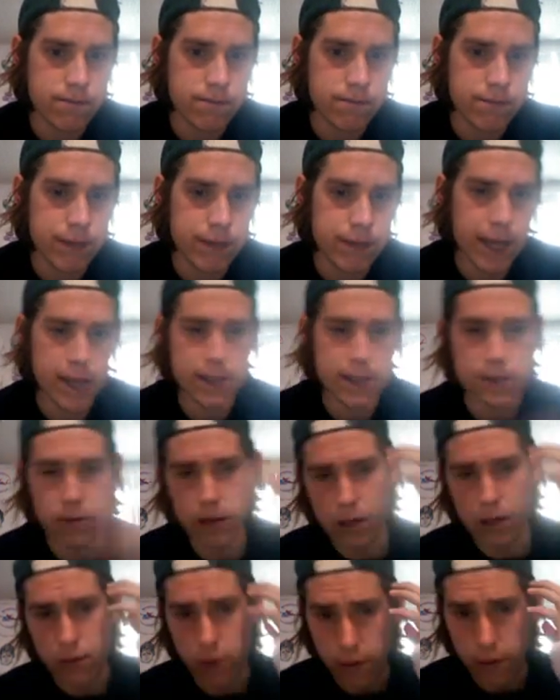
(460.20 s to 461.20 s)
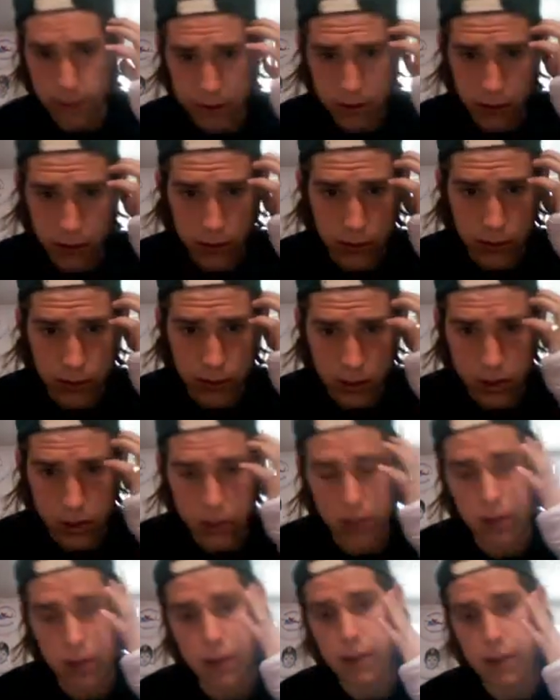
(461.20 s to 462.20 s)
I gotta see what kind of weapons they're using and
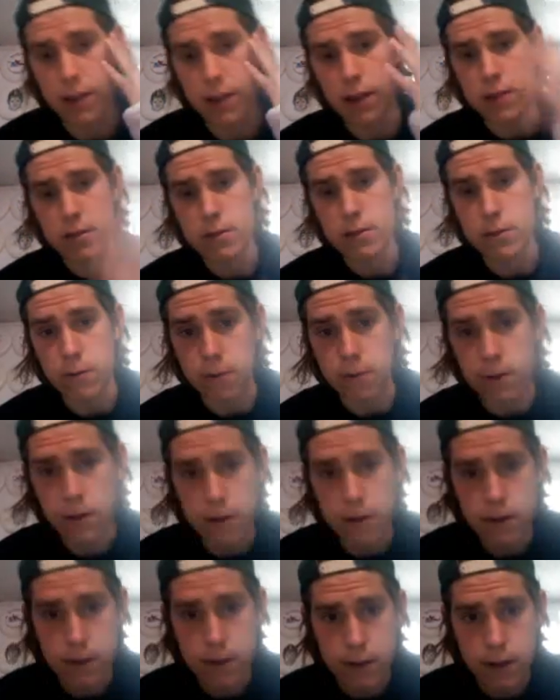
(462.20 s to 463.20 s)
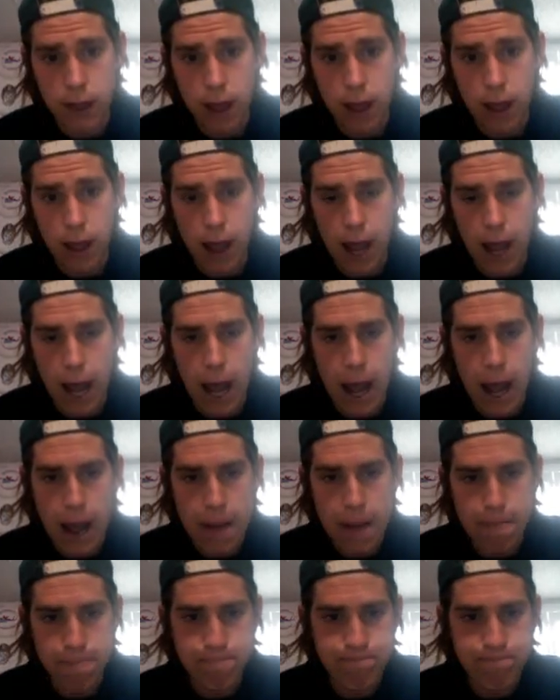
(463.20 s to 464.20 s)
shit like that. So
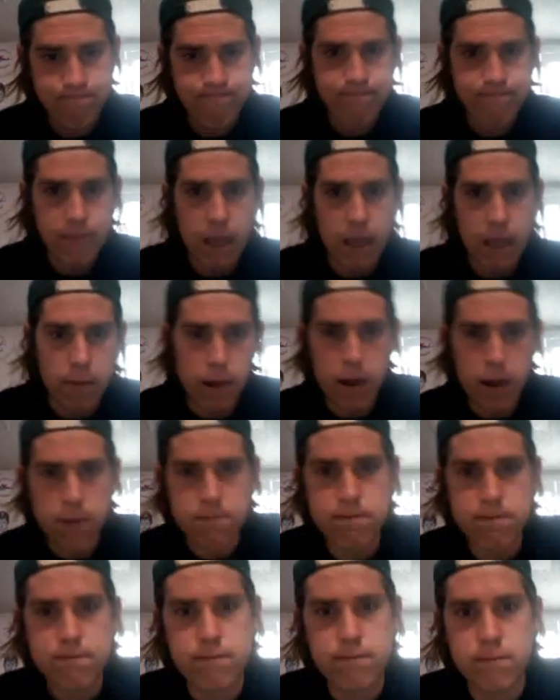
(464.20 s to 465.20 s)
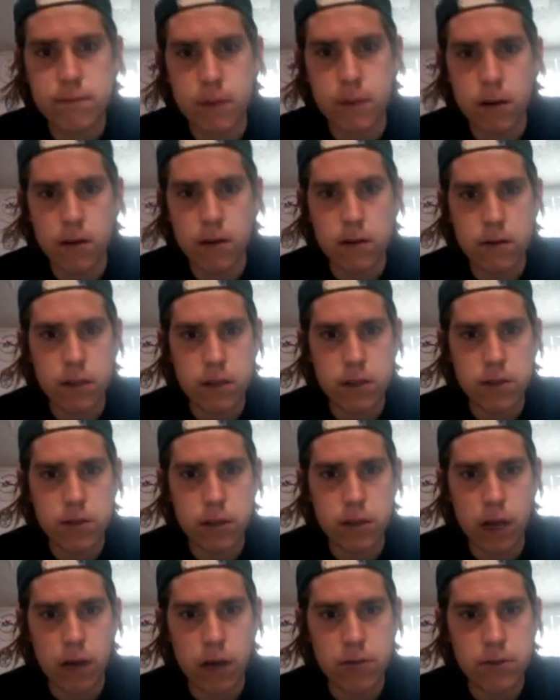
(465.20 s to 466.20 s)
but yeah,
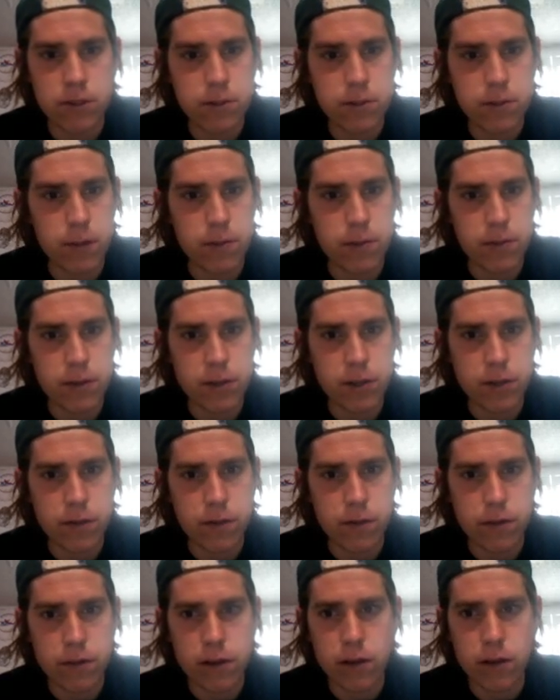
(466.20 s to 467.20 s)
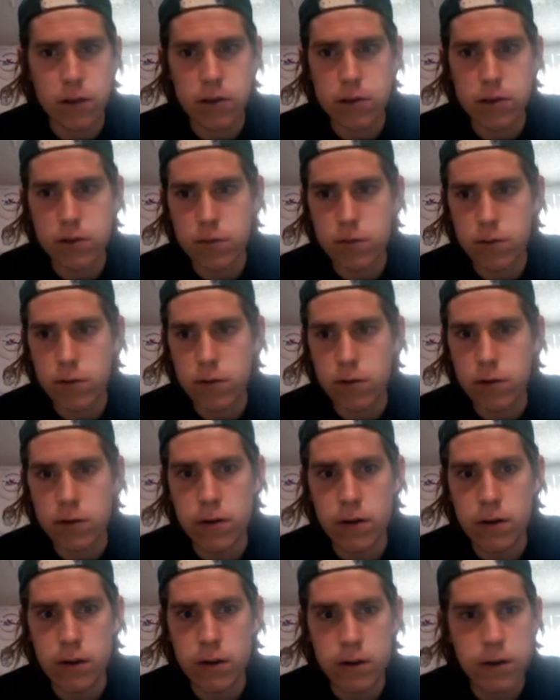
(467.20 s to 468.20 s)
that was just my prediction for the Deadliest Warrior.
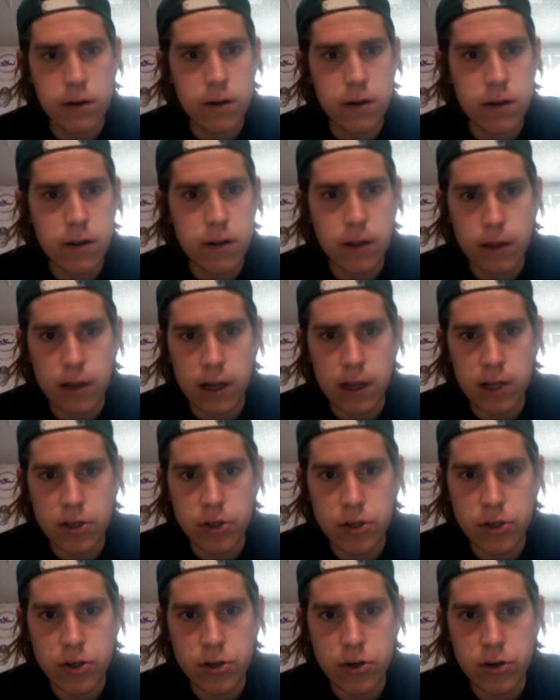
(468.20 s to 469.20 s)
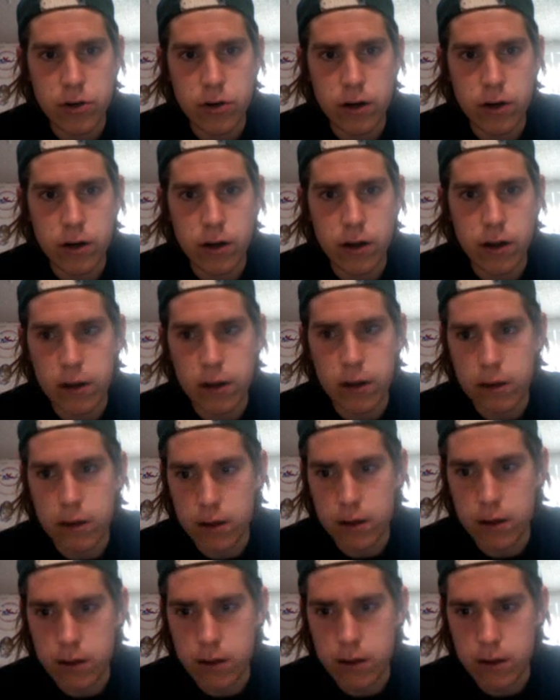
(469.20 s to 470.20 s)
Last year, I
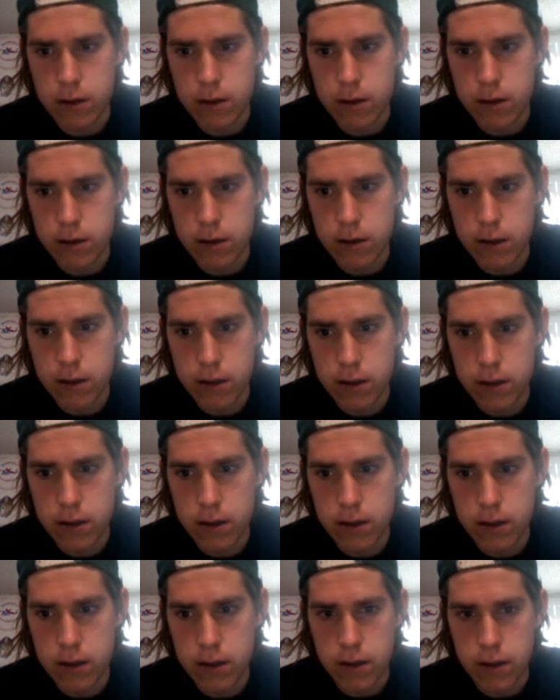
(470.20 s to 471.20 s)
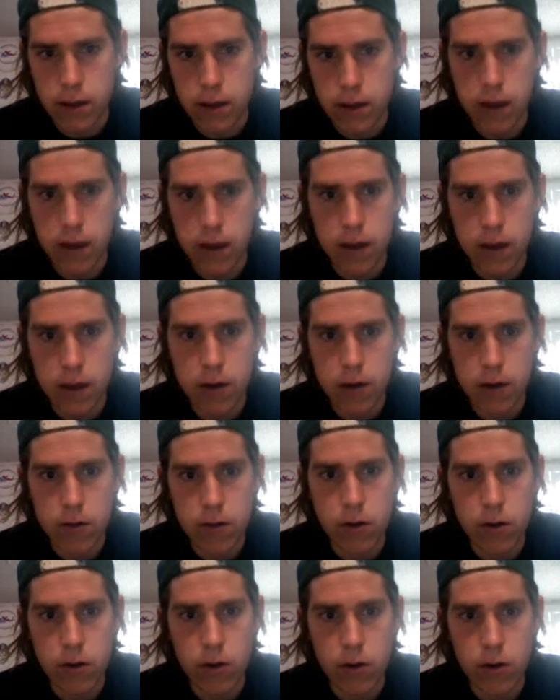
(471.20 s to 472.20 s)
think I called
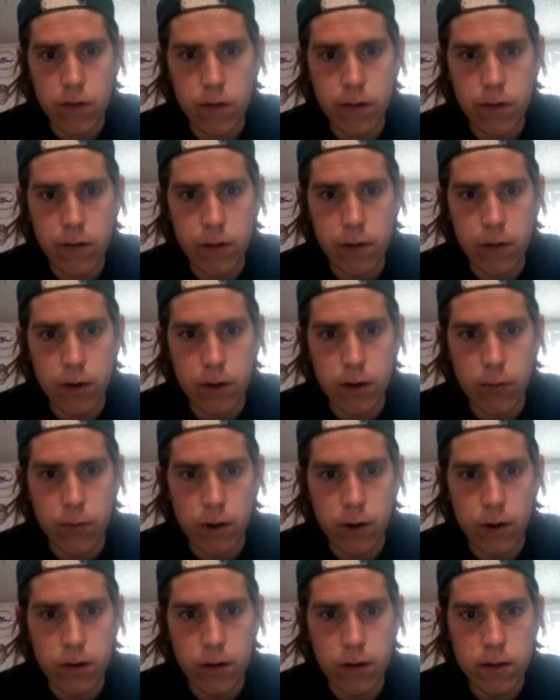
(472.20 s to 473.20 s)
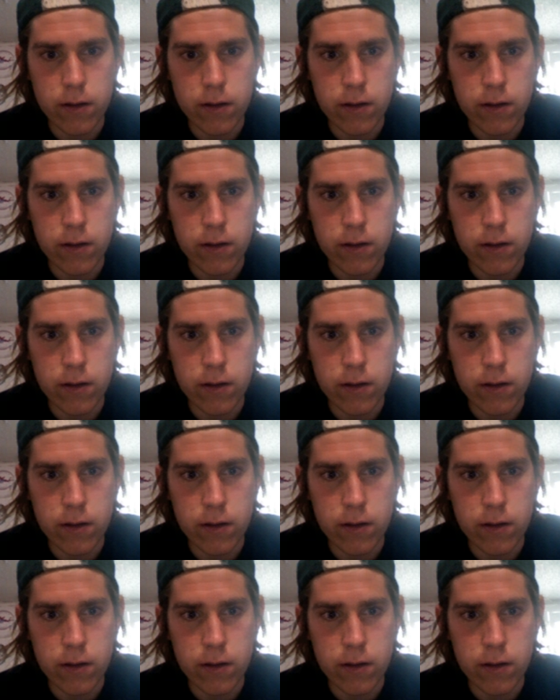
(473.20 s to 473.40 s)
all of them but one.